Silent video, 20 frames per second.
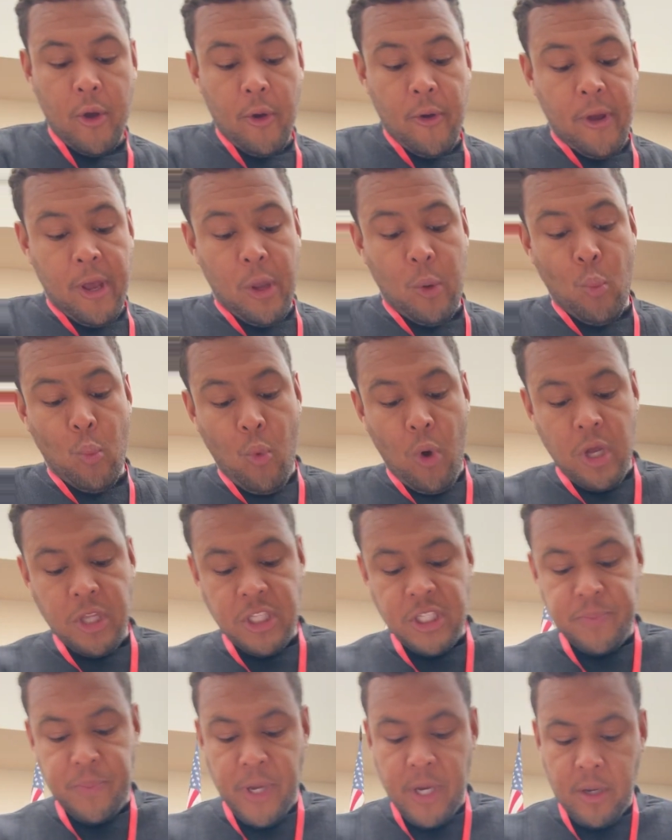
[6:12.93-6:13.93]
And one
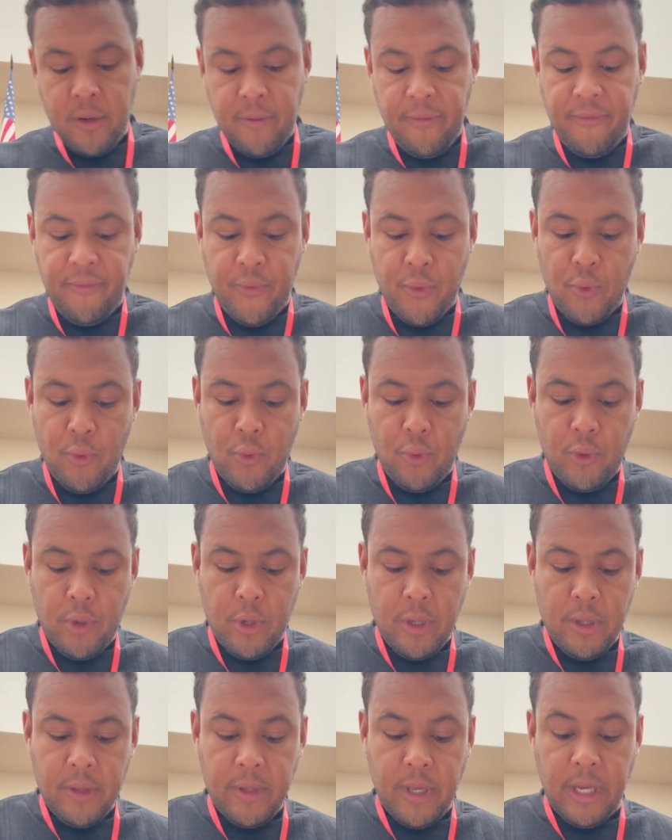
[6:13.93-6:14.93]
speck of
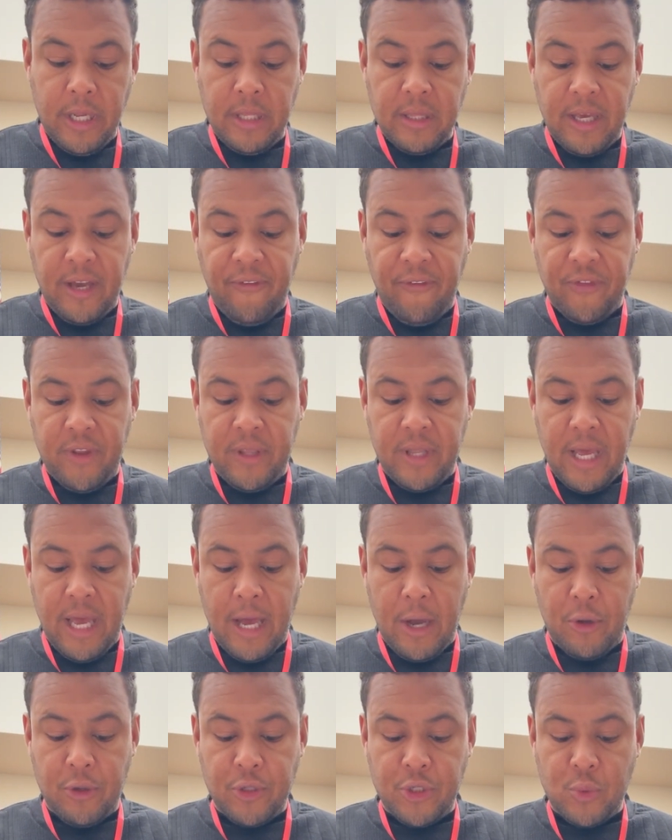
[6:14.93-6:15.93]
food that he left in the
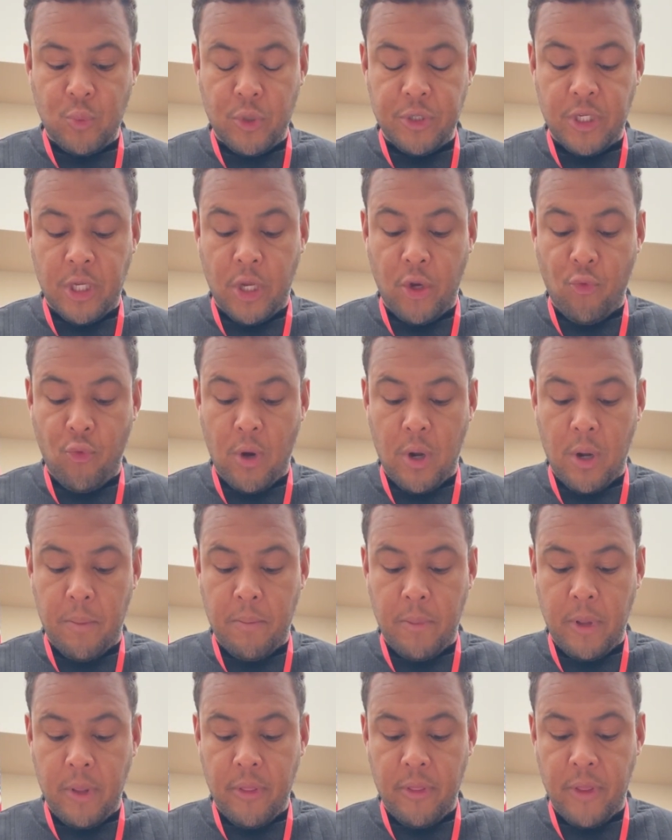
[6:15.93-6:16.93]
house was a
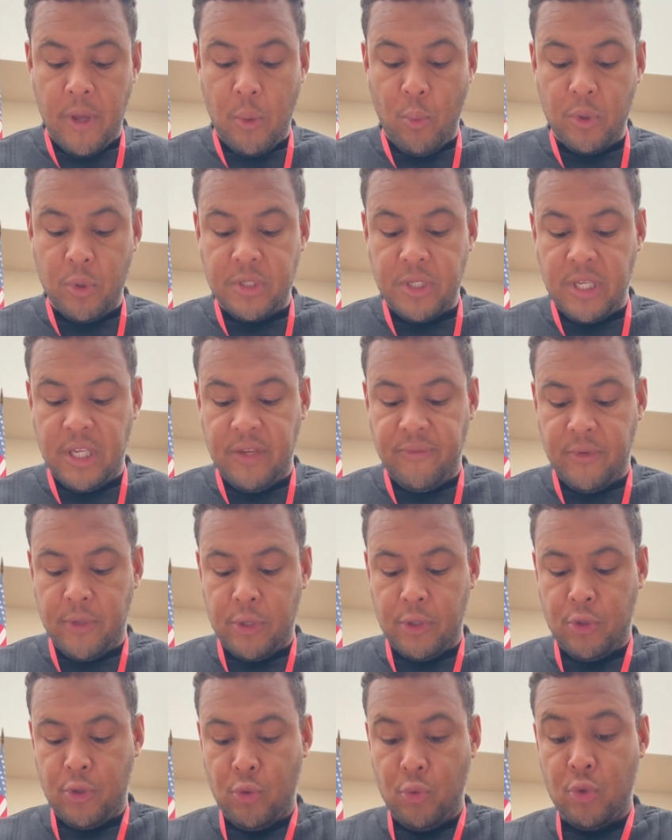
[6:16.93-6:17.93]
crumb that was
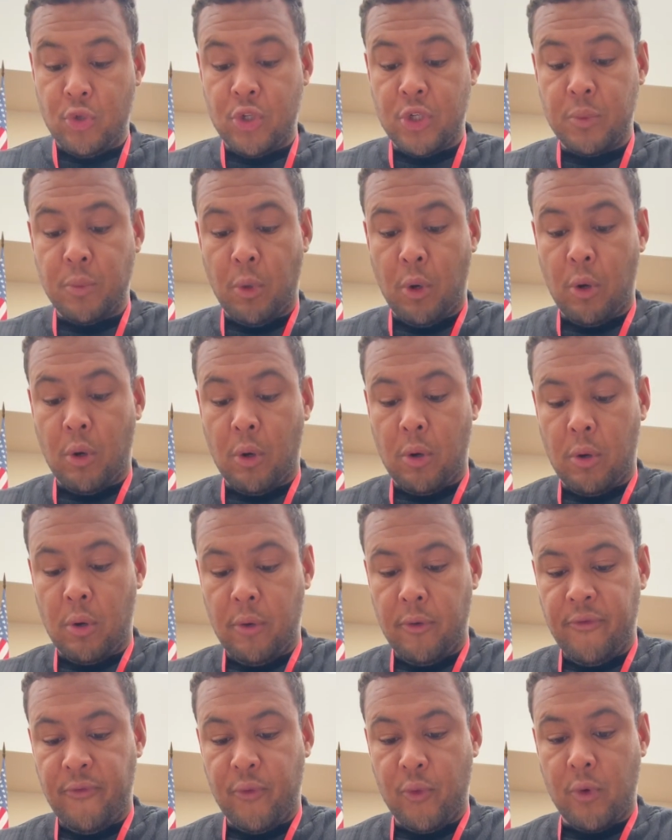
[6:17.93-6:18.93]
even too
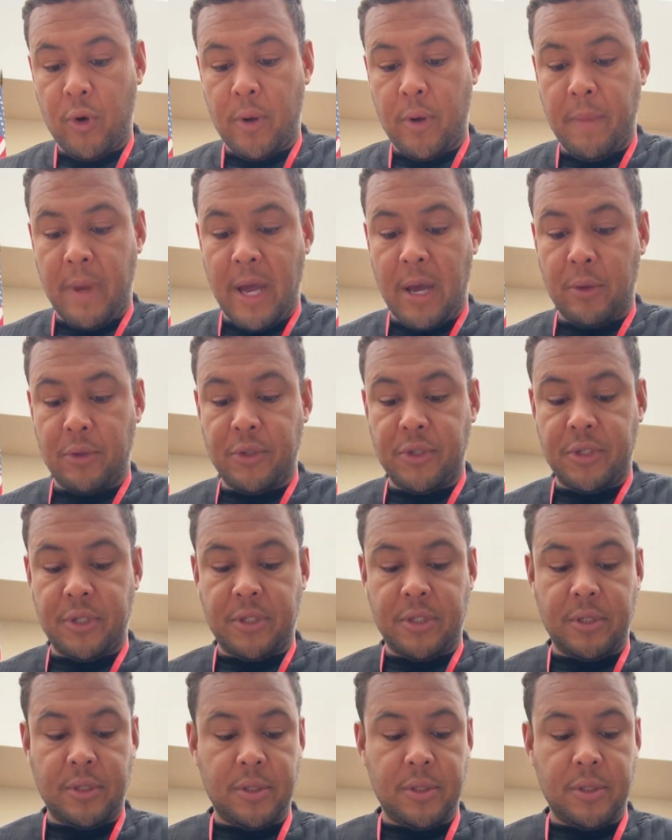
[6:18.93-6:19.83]
small for a mouse.